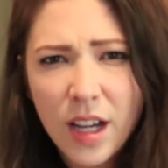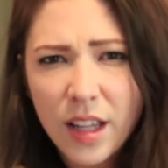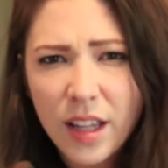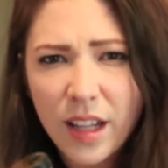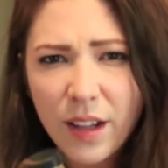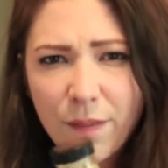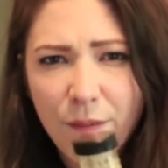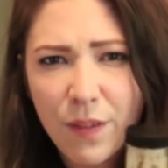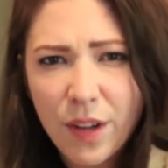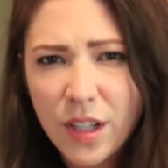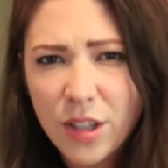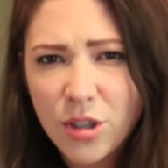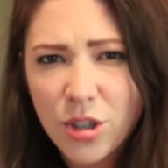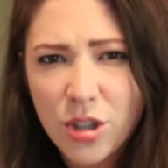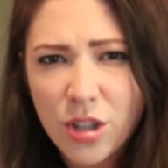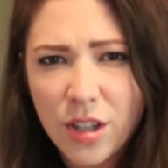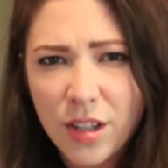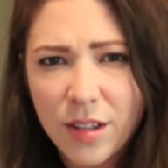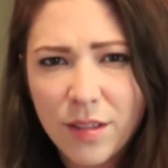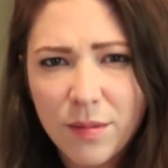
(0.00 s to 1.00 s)
like
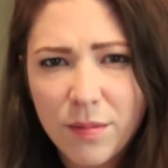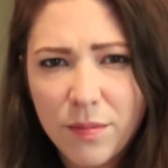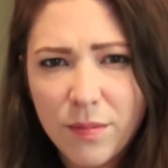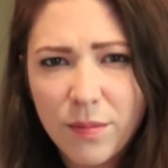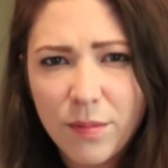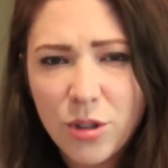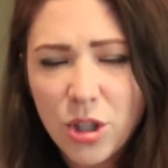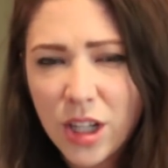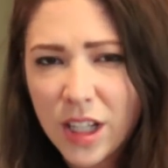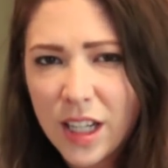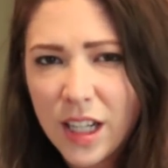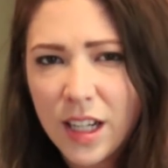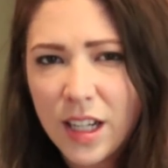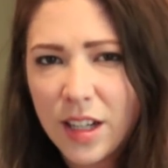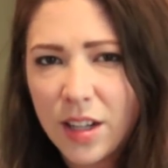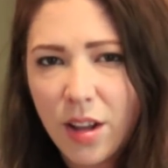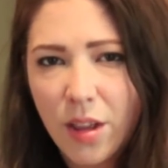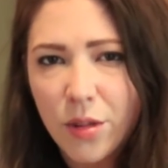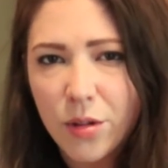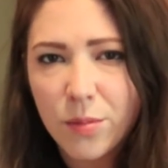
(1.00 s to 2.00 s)
fish and chicken
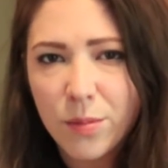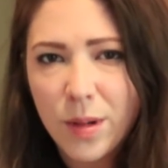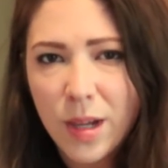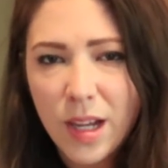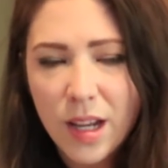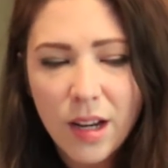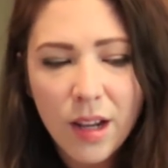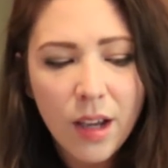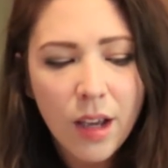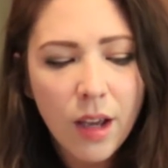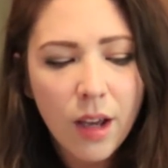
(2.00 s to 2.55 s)
and other meat